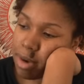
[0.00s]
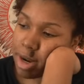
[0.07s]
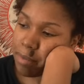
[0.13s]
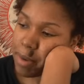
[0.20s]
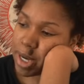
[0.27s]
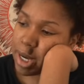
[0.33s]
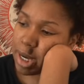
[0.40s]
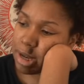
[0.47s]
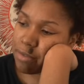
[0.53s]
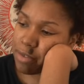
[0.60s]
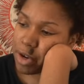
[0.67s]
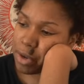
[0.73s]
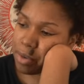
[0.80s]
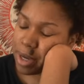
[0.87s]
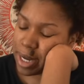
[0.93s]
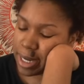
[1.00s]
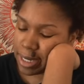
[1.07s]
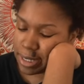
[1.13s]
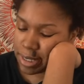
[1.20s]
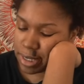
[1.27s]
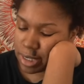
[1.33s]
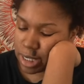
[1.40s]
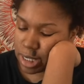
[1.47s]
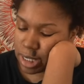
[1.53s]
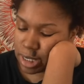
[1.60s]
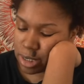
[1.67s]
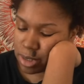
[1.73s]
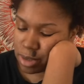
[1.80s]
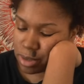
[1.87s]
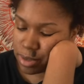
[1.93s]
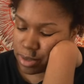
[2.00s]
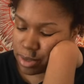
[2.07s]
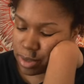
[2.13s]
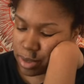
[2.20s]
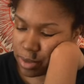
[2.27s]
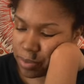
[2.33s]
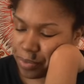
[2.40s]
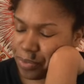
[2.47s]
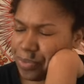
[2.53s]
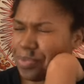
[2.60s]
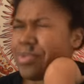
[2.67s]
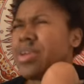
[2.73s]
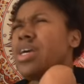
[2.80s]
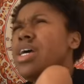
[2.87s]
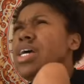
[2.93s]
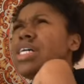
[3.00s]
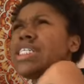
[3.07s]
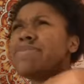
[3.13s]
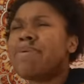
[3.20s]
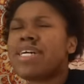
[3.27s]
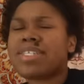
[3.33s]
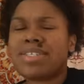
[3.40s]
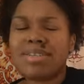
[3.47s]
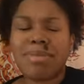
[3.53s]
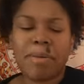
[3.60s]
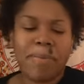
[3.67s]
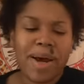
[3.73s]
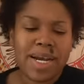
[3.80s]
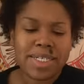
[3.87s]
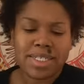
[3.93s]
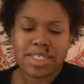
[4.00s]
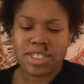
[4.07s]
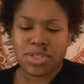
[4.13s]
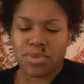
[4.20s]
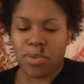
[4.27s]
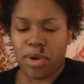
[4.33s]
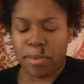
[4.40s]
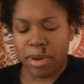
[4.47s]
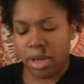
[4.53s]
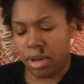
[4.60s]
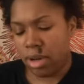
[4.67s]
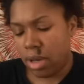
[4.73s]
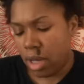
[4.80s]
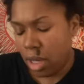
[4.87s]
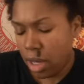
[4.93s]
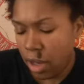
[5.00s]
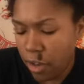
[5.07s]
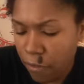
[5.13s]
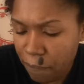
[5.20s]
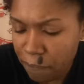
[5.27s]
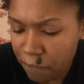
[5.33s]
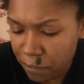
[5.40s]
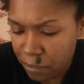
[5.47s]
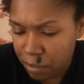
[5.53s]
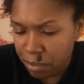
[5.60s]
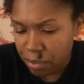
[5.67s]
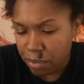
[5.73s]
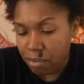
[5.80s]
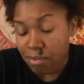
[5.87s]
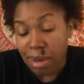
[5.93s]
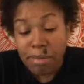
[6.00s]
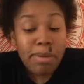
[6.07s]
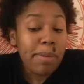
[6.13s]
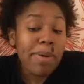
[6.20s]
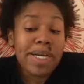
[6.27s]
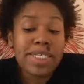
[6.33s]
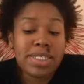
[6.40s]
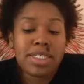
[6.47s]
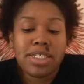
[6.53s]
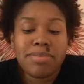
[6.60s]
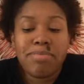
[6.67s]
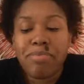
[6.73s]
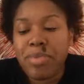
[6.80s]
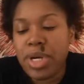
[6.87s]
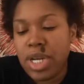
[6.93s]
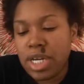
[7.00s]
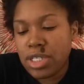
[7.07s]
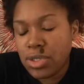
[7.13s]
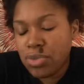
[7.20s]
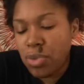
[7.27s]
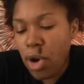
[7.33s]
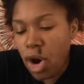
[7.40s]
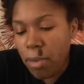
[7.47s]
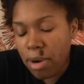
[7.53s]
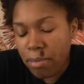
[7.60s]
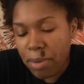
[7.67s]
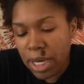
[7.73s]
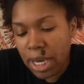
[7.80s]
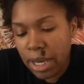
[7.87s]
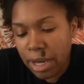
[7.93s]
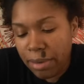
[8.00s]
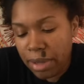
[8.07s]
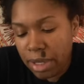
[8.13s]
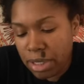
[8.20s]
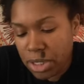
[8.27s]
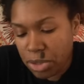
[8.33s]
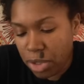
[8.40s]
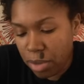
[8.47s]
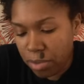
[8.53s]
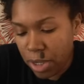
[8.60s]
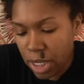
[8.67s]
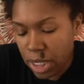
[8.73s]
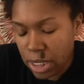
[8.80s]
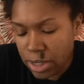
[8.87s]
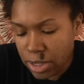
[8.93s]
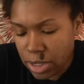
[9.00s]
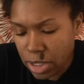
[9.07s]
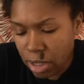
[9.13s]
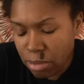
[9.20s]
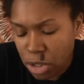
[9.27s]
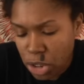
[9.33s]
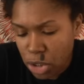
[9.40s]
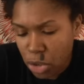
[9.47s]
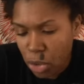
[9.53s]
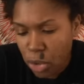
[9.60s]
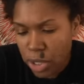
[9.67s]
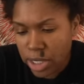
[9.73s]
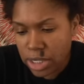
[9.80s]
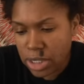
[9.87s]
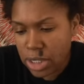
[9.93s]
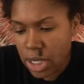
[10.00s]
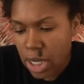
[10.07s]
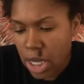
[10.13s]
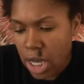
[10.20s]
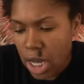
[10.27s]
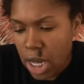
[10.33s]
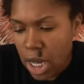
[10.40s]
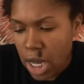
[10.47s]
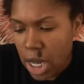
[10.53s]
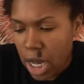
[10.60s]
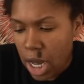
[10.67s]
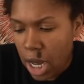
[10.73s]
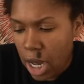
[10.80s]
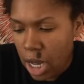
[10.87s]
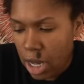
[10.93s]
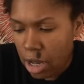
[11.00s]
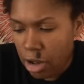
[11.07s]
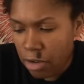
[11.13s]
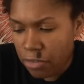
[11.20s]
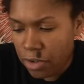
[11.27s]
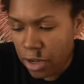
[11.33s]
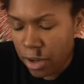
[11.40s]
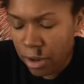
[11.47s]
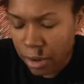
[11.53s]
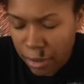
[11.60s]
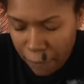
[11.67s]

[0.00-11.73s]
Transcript: What I'm picking up for you guys is especially my Pisces women. Maybe my Pisces men as well. But I'm picking up that there's going to be some sort of